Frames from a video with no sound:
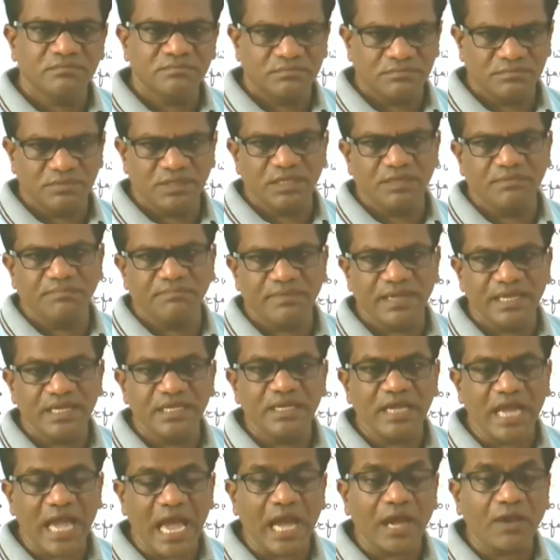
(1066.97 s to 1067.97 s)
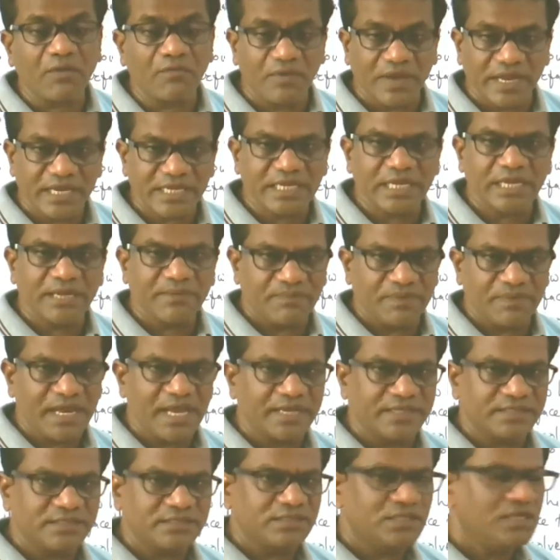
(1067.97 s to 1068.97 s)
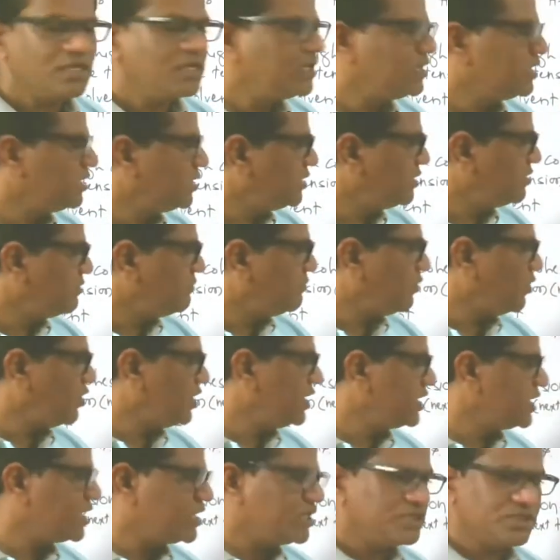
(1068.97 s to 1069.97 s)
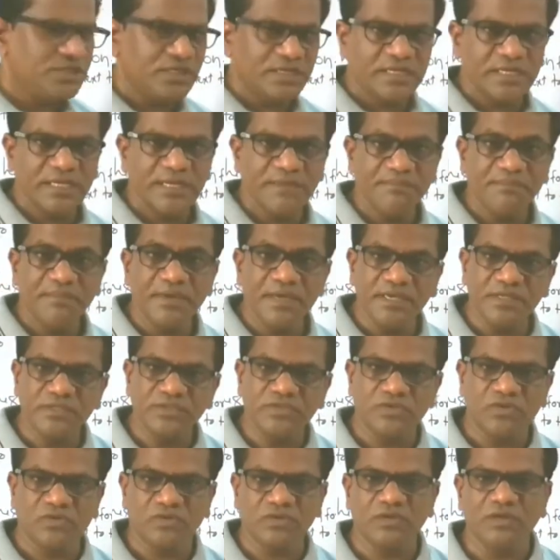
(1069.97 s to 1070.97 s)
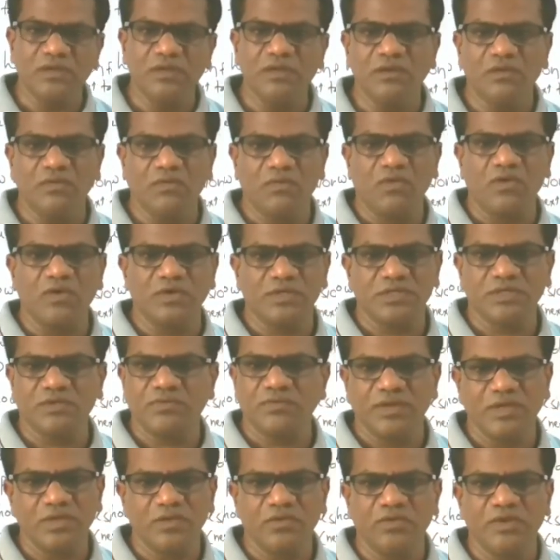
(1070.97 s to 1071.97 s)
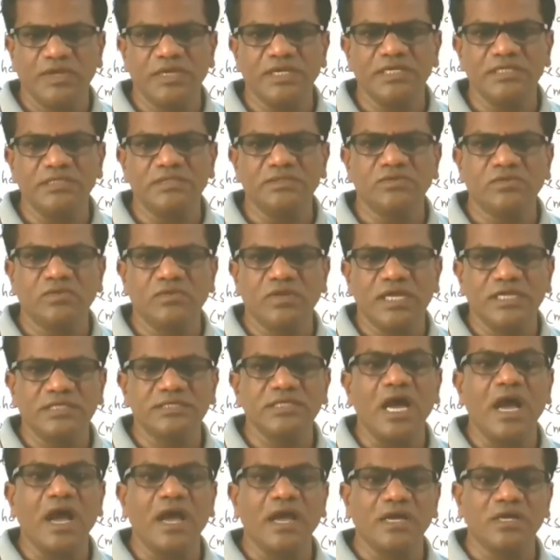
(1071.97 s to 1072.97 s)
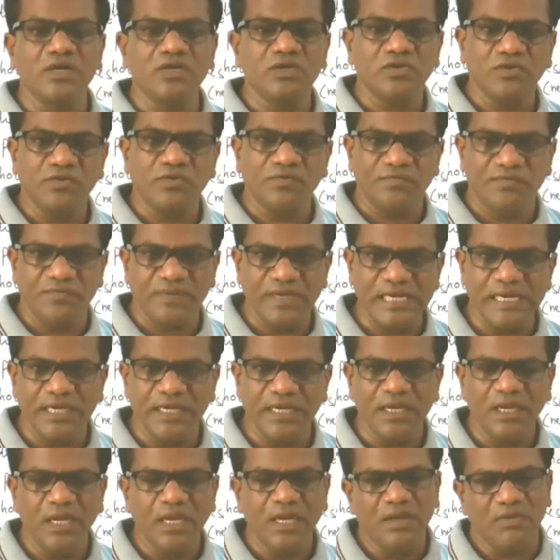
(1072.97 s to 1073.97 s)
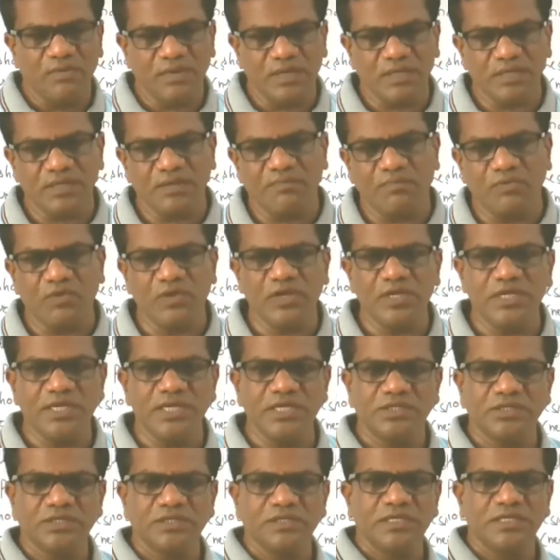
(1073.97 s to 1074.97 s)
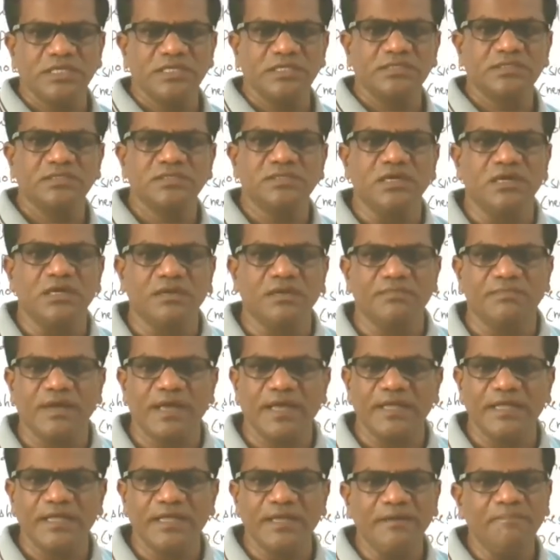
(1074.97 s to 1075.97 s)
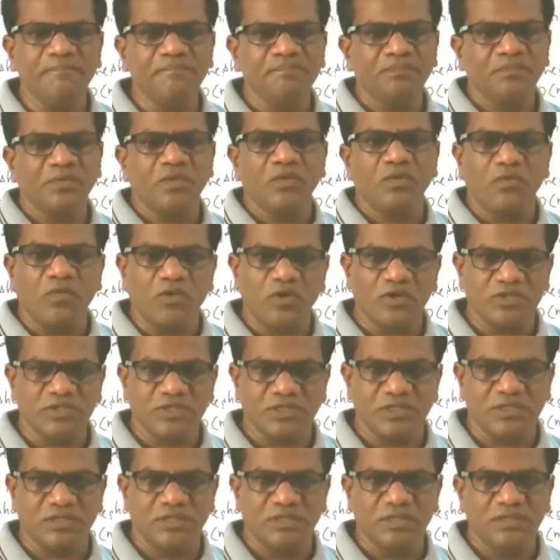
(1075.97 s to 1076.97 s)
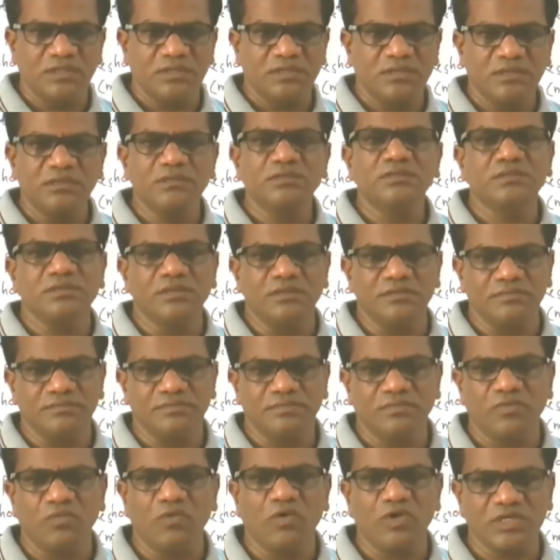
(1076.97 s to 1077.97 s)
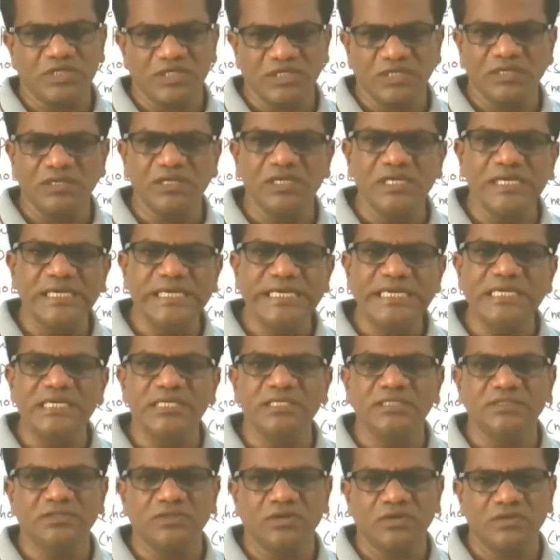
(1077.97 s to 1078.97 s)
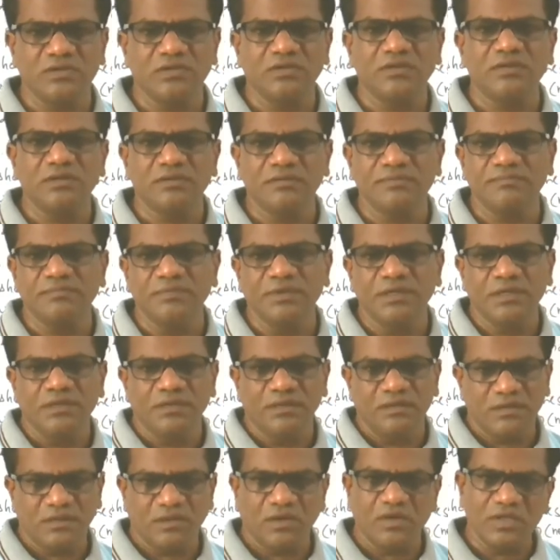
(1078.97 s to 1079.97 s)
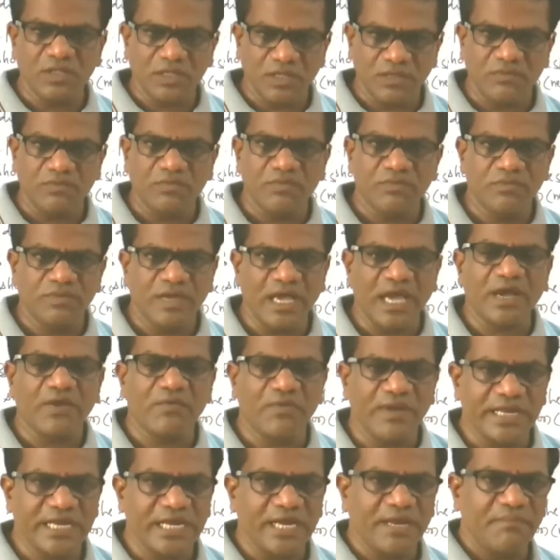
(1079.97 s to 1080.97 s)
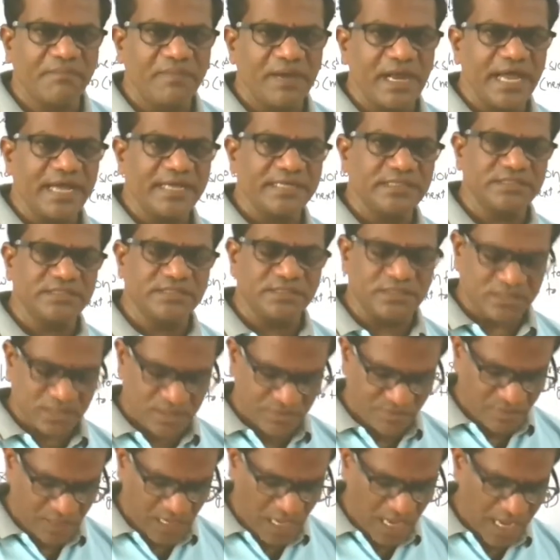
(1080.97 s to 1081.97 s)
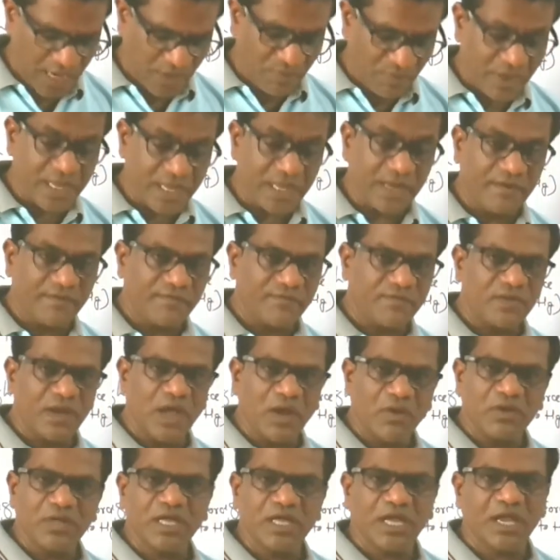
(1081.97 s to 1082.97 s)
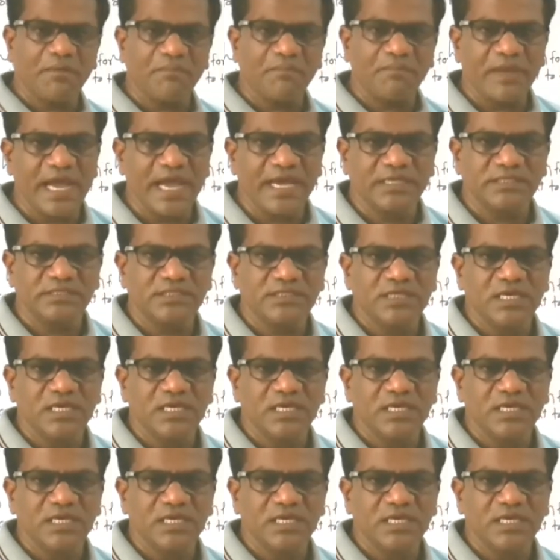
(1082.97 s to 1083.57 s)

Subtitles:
In many aquatic plants, pollination depends on the water. We know it is known as hydrophily when the pollination is done by the water. The water lilies or the aquatic plants, aquatic flowering plants,